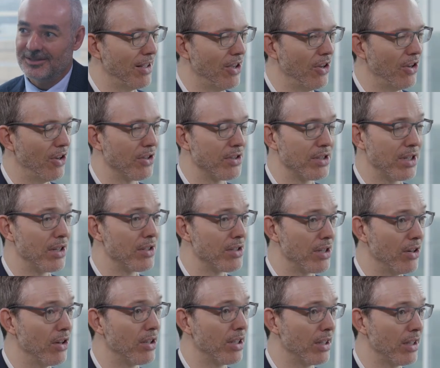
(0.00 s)
Yeah, so
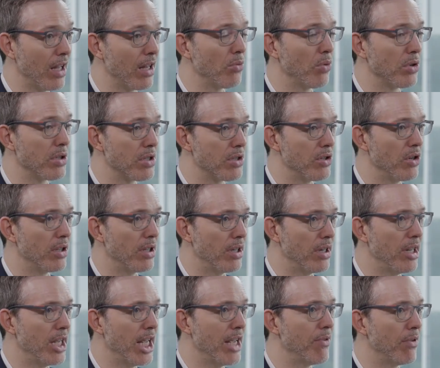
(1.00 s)
look, it was
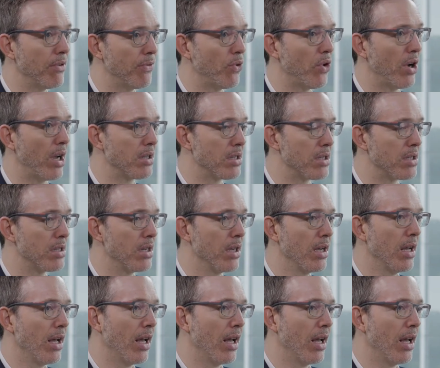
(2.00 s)
certainly, even for us,